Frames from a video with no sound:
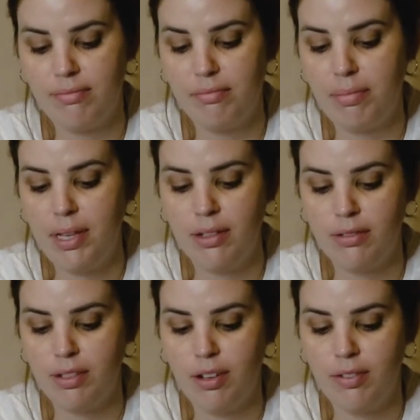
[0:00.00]

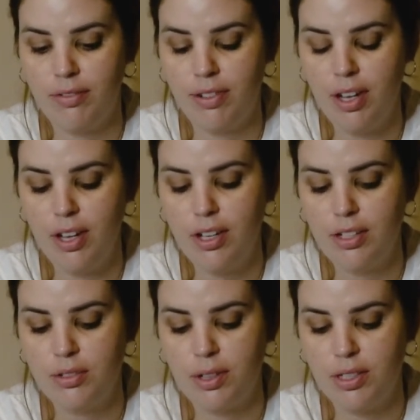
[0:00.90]
peels off.
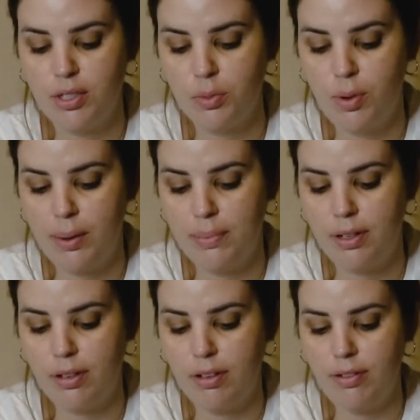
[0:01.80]
So I just wipe it
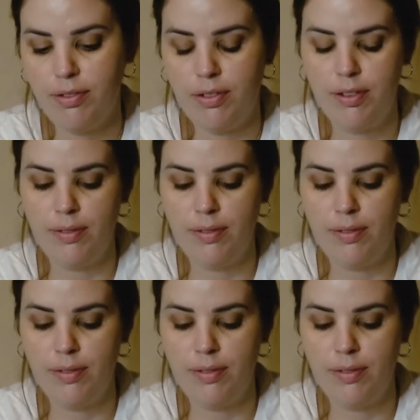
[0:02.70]
off.